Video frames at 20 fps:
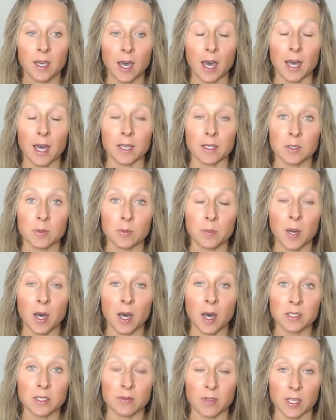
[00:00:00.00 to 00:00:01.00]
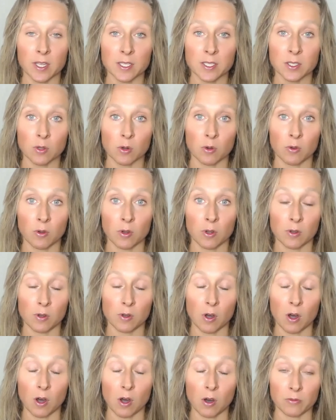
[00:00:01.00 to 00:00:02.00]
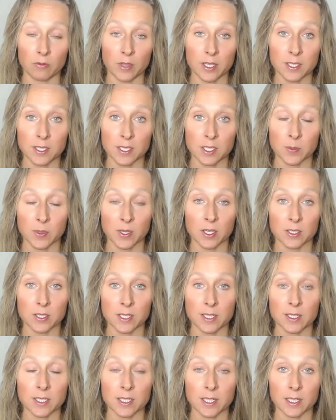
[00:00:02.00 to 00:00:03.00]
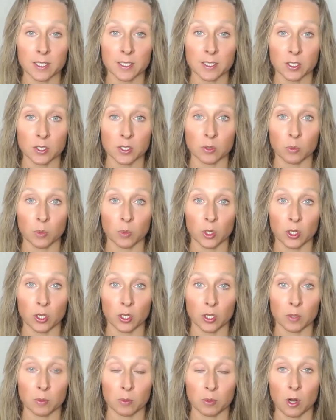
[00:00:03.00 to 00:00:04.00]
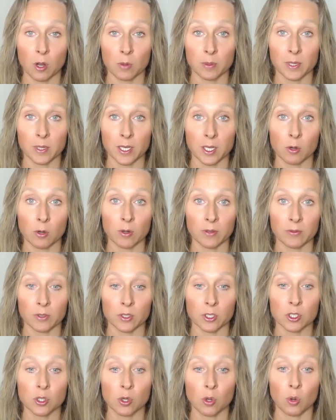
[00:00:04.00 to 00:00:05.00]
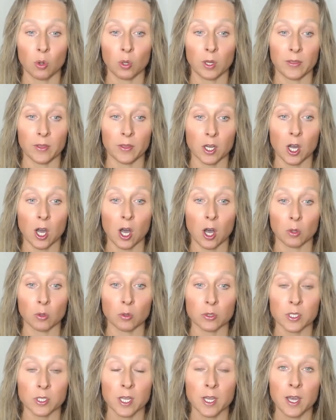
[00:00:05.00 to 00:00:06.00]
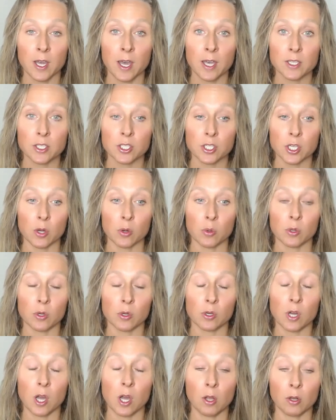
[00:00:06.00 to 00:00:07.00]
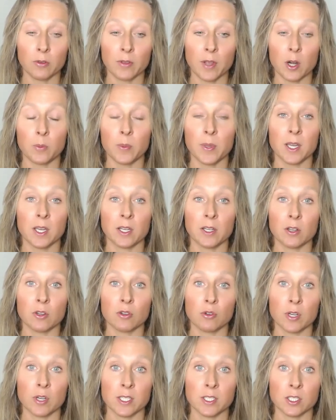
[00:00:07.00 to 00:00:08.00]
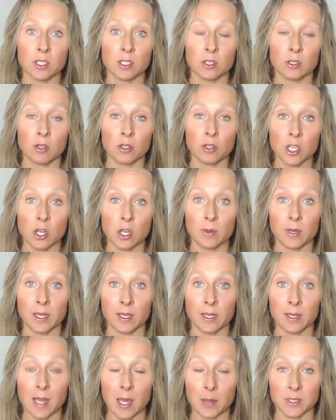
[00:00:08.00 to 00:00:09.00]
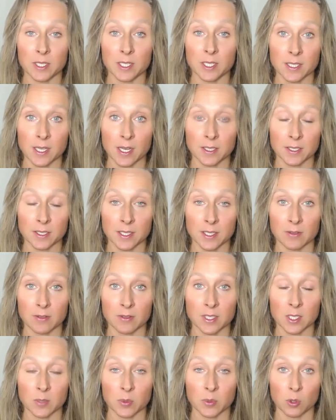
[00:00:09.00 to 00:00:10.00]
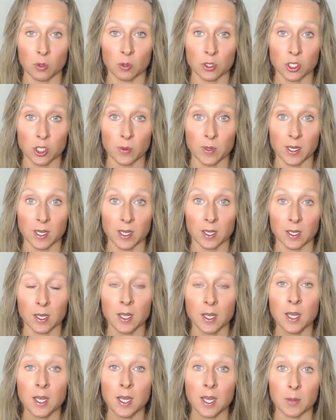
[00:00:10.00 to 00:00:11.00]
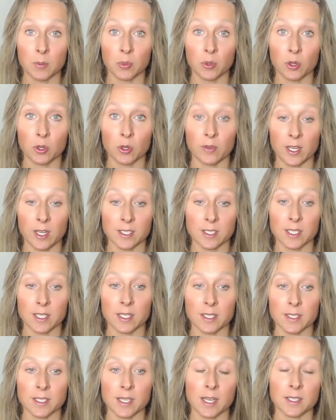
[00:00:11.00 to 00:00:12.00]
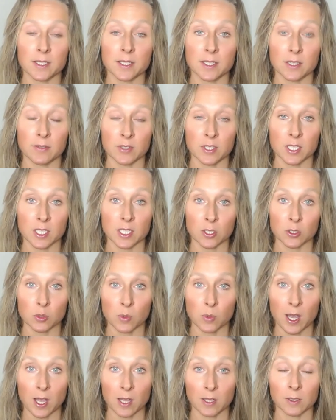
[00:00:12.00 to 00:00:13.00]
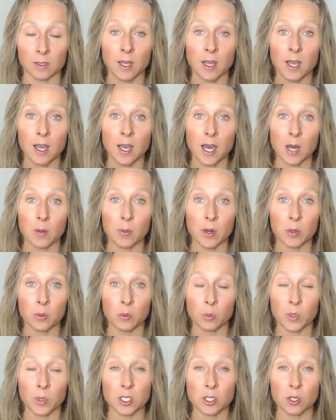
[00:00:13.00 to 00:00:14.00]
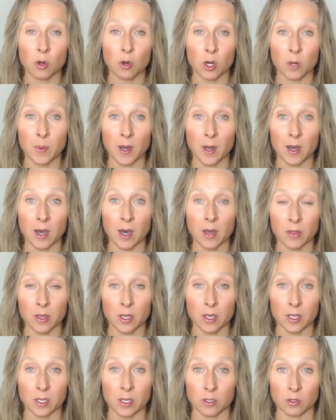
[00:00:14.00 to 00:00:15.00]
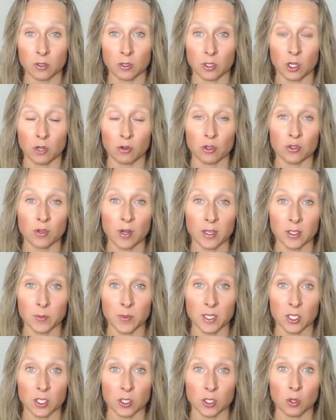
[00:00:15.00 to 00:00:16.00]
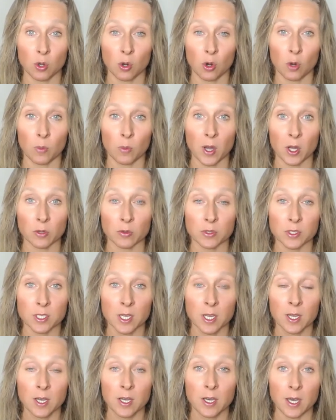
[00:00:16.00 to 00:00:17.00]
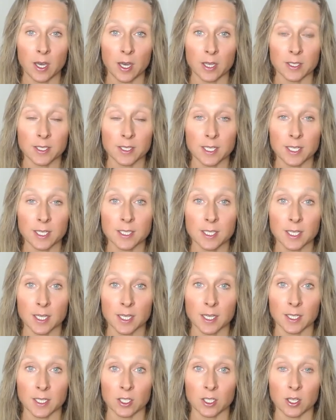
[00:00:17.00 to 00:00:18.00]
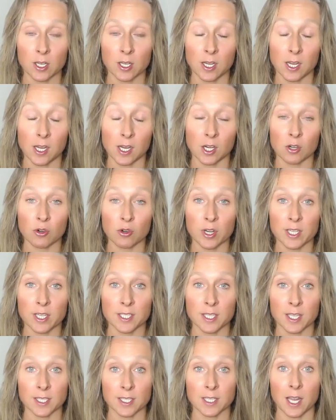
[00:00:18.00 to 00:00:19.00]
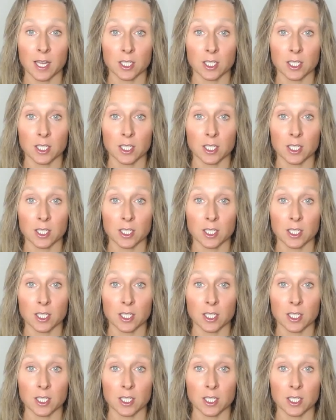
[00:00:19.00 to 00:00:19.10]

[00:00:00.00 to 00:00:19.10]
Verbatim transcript: And part of this or of this is because insulin doesn't work properly or even at all in the cold. So cold therapy can increase not only leptin sensitivity, but also it can improve insulin sensitivity as well. And when we talk about other neurotransmitters and hormones, uh, C T can in increase things